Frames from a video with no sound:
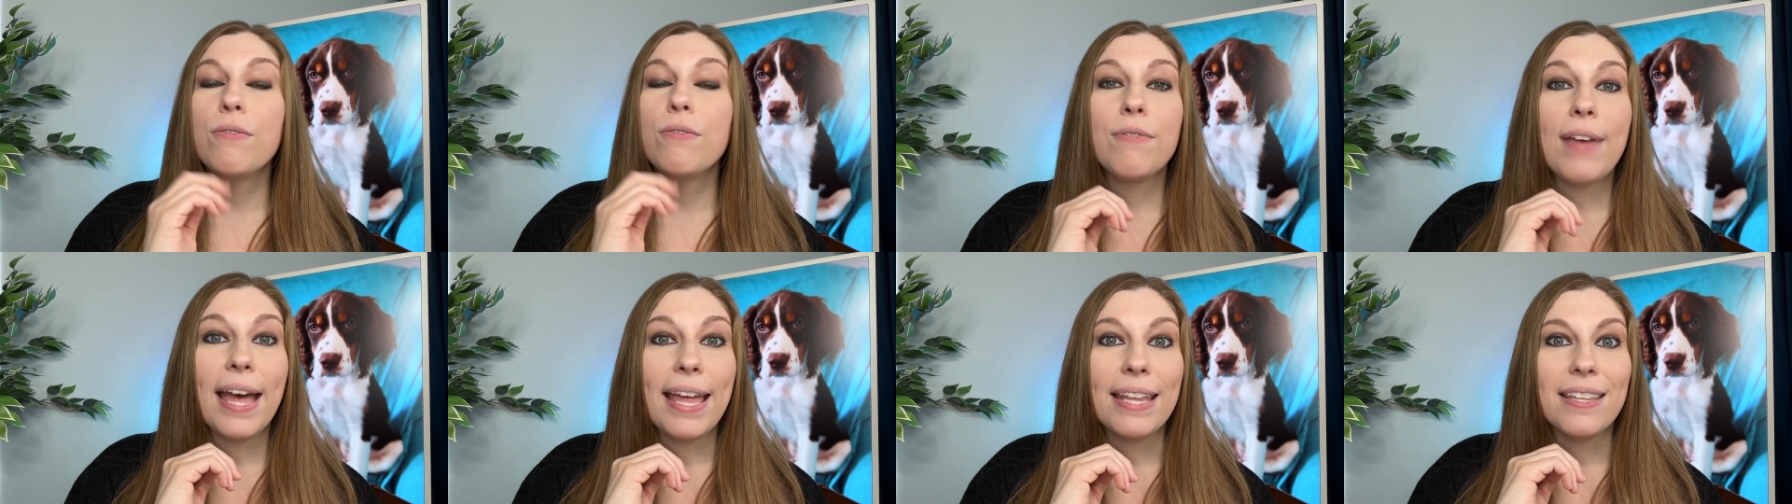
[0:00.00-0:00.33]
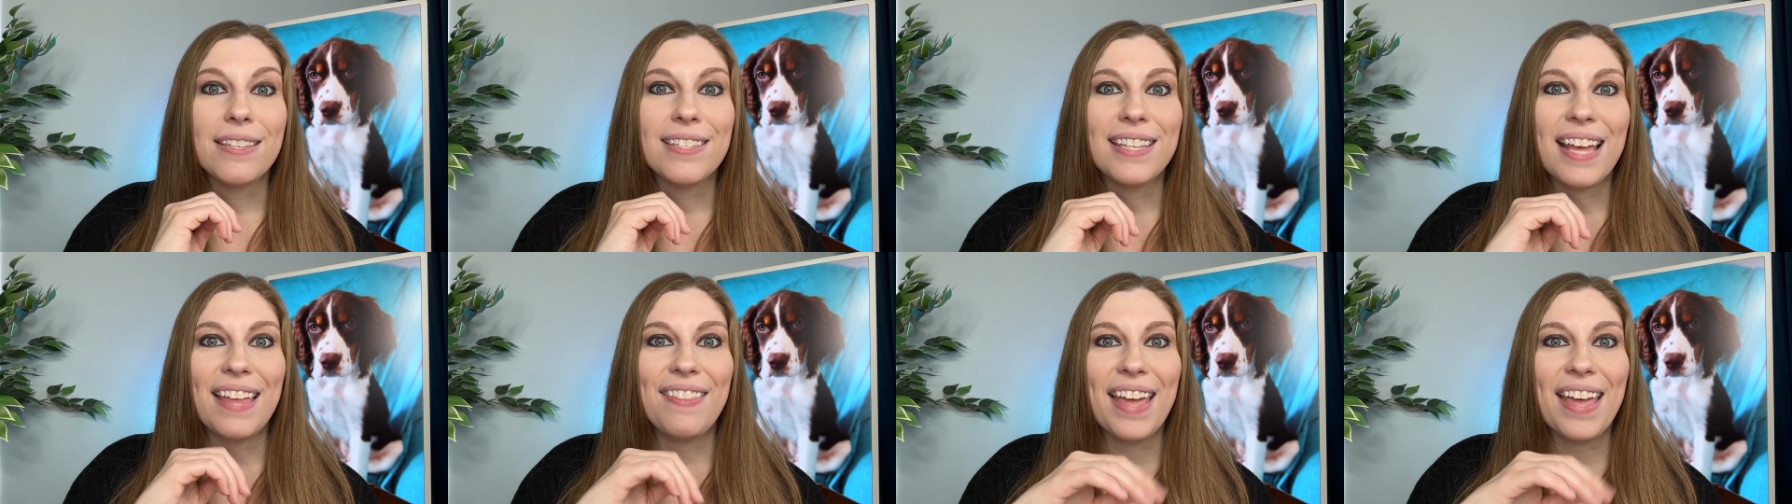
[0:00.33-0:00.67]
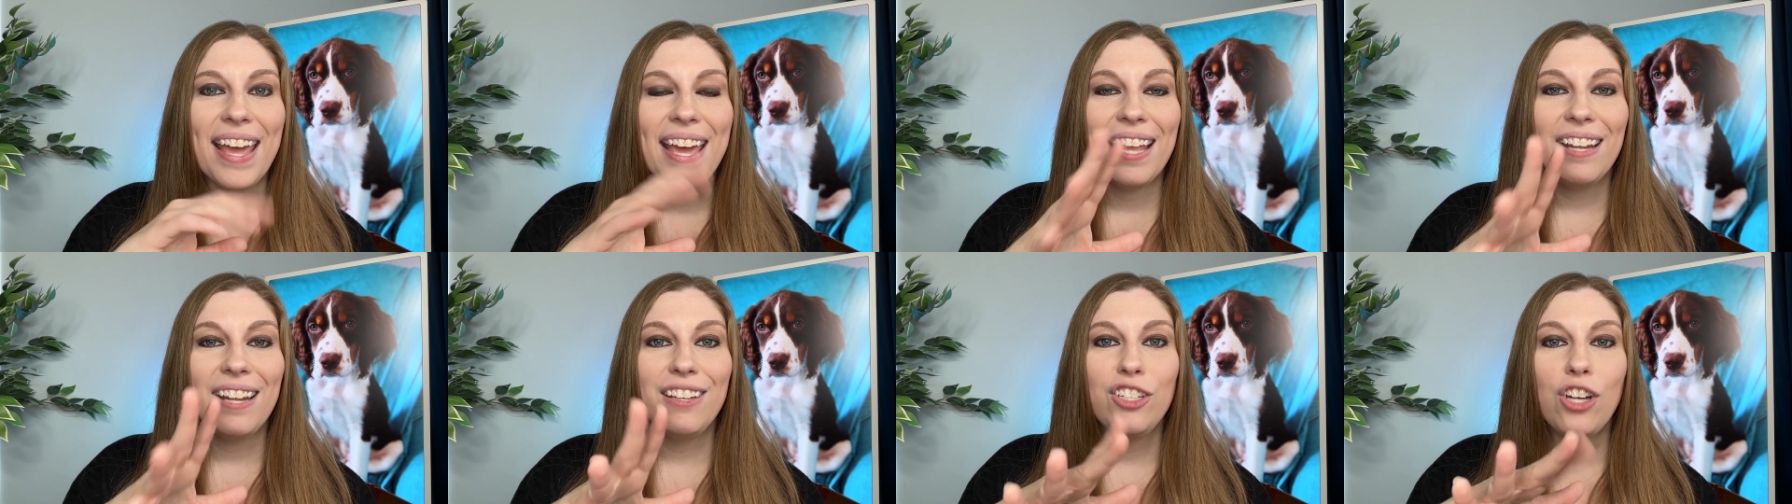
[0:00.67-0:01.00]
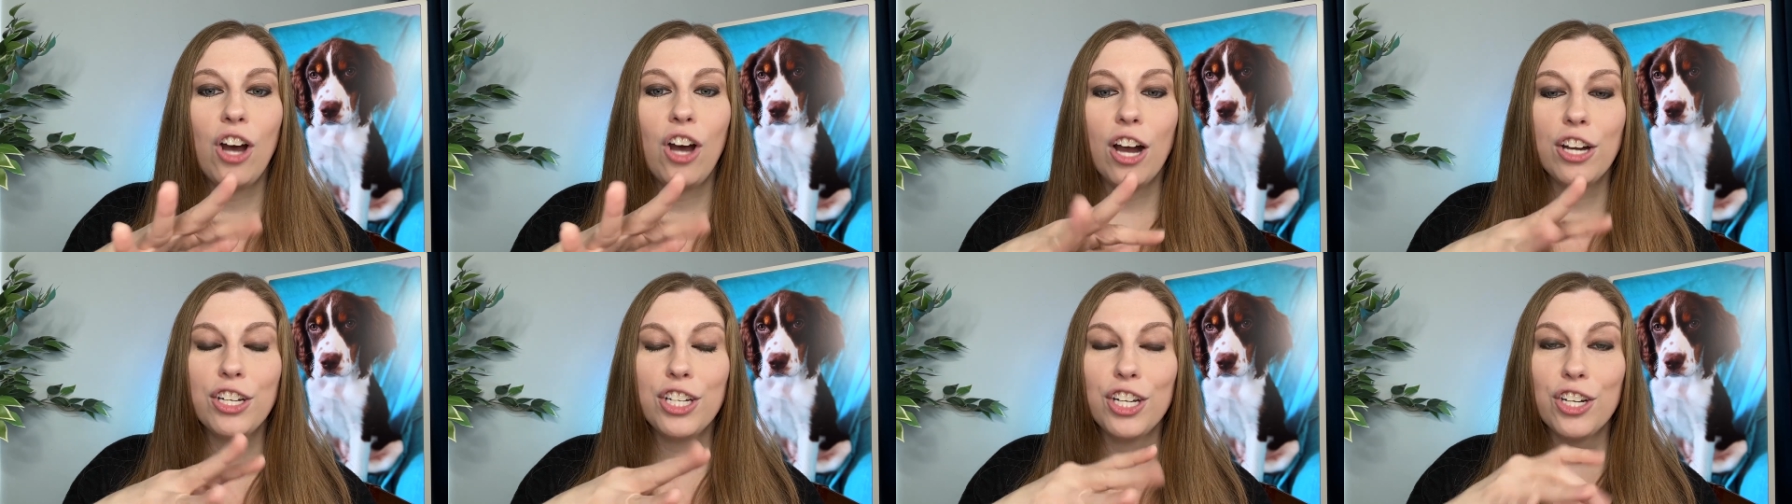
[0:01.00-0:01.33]
fence and they can
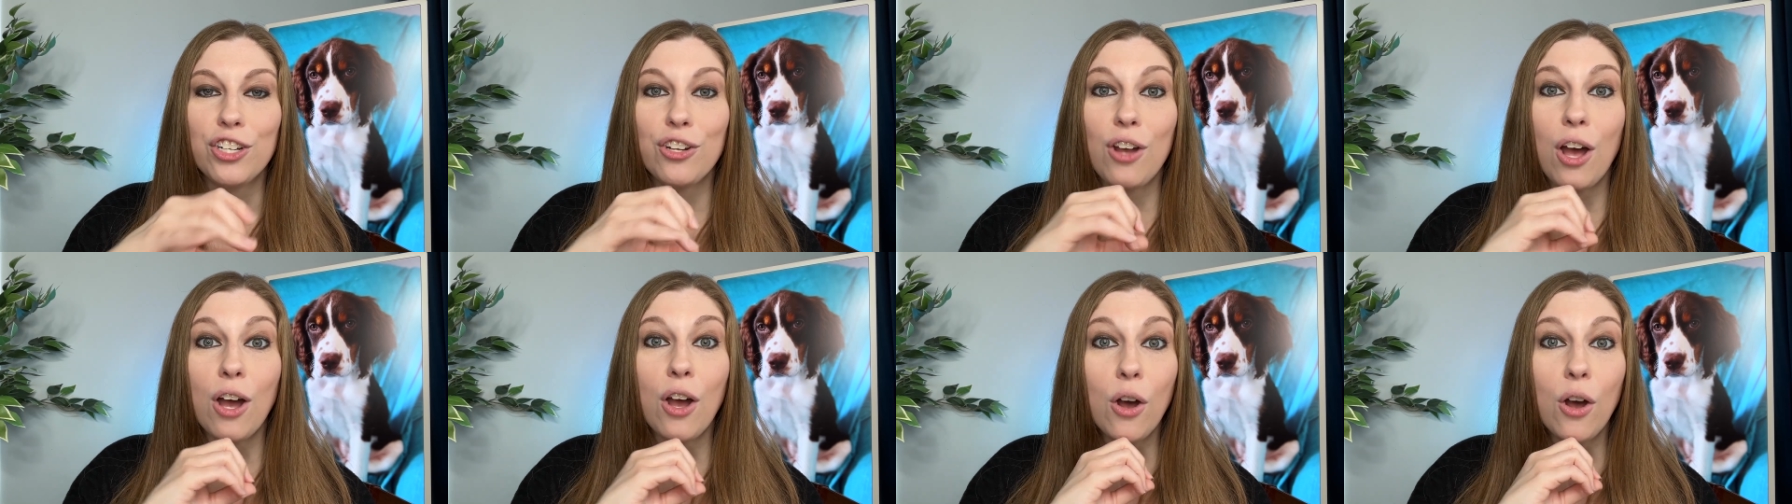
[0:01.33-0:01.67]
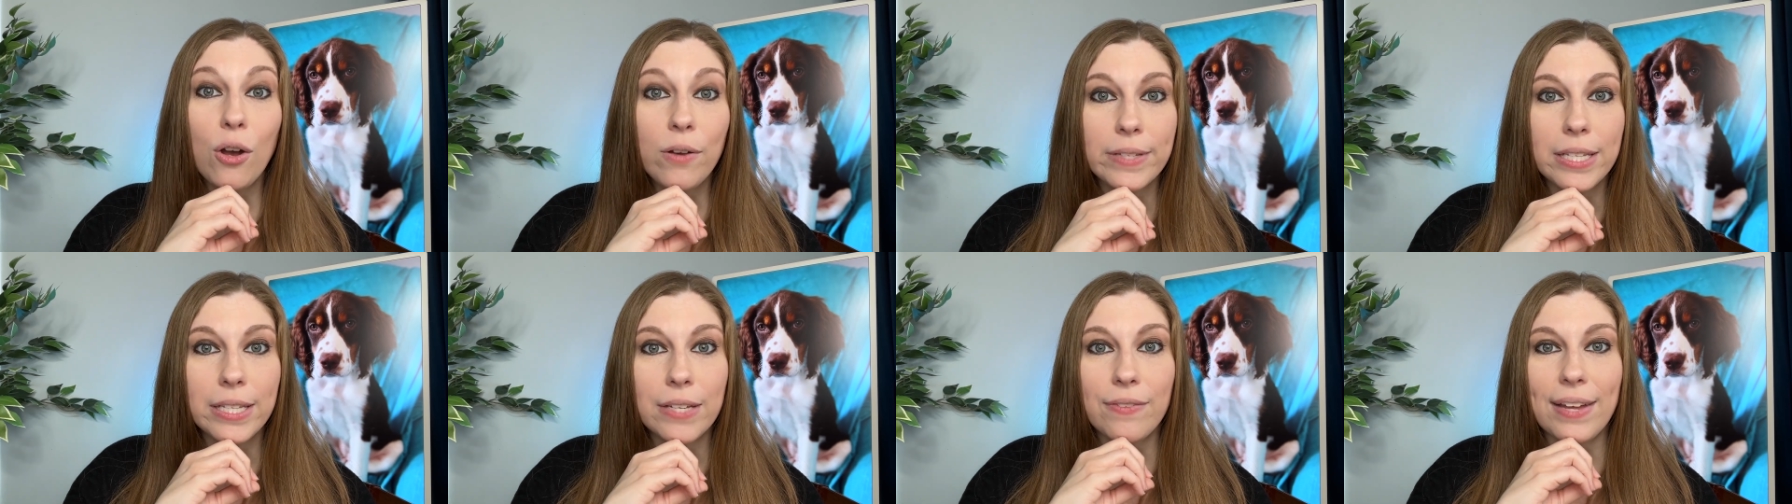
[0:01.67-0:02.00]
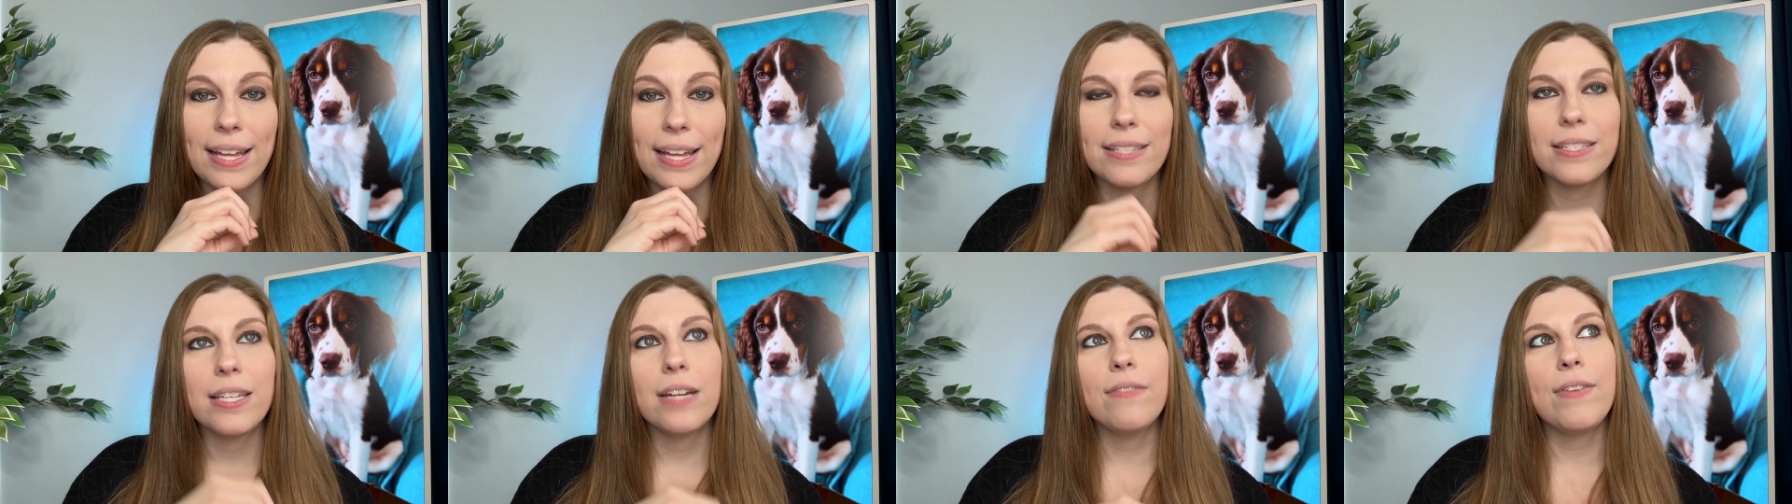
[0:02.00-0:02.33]
talk to your dog over the fence,